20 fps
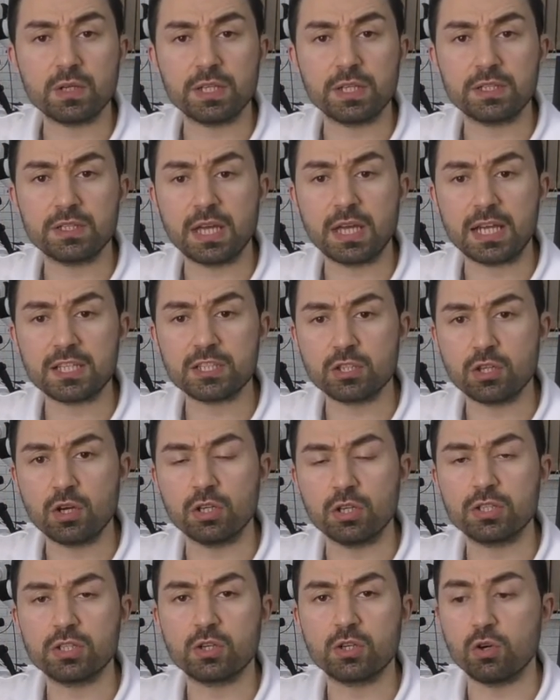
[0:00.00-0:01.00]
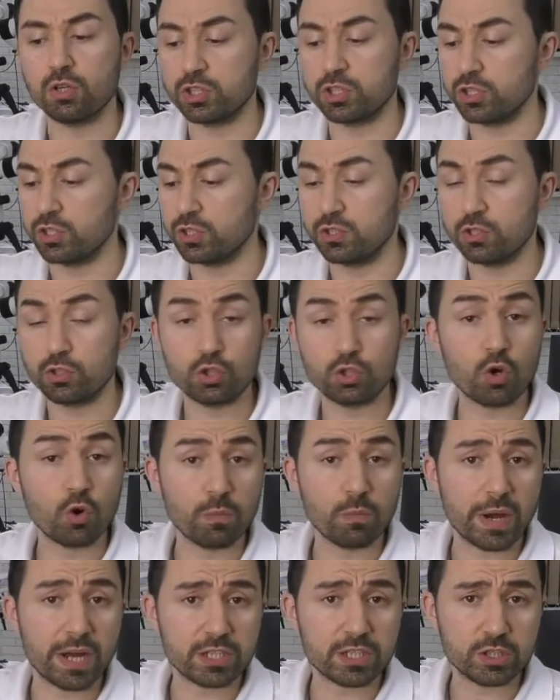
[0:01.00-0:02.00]
does not cost so
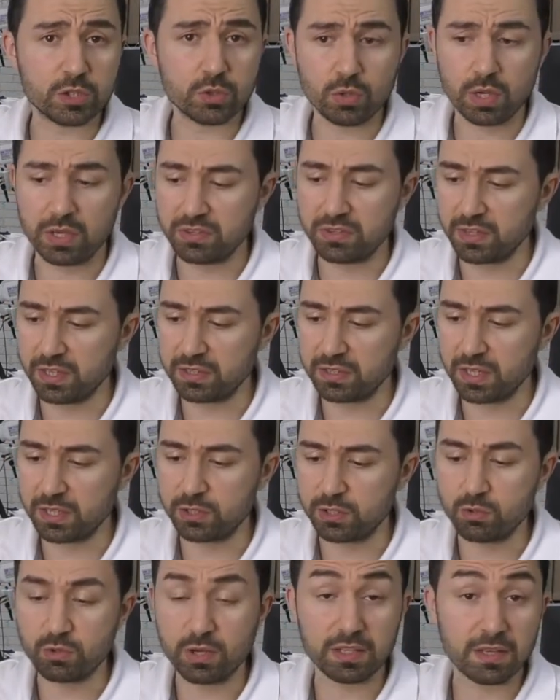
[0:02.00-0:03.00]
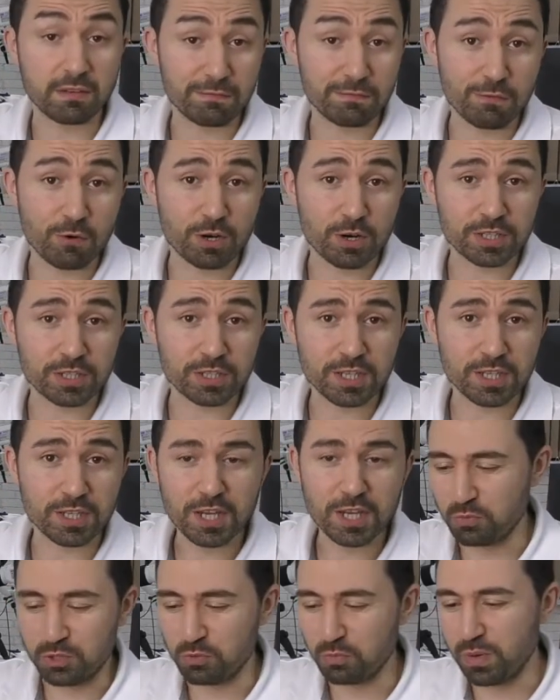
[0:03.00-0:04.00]
much, so I think that you can afford
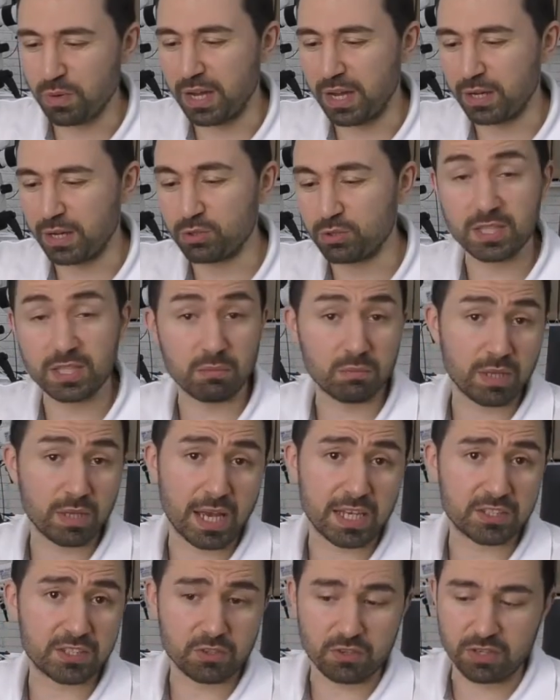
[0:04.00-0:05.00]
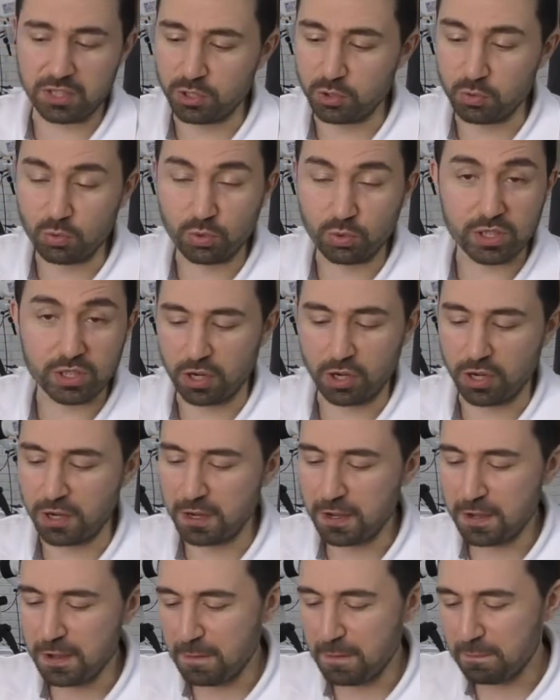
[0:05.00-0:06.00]
to buy a good sandblaster and you will enjoy
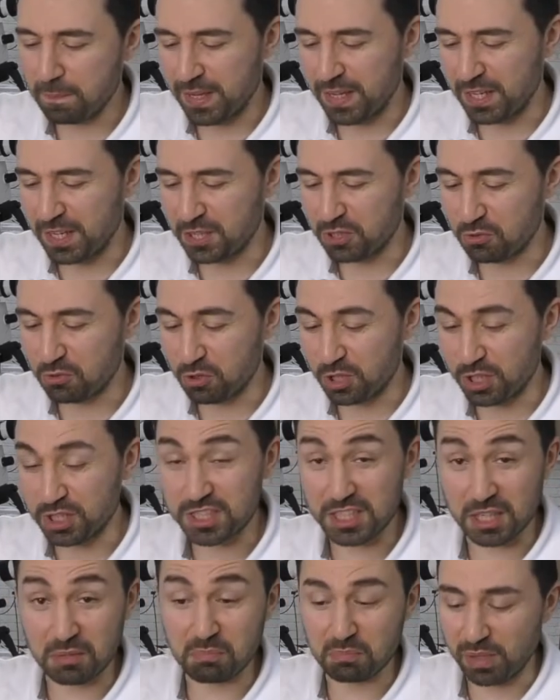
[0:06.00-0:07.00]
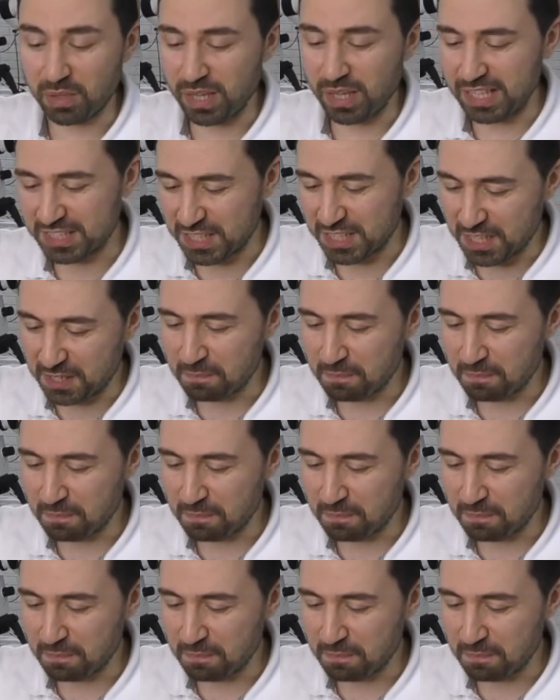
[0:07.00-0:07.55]
doing sandblasting.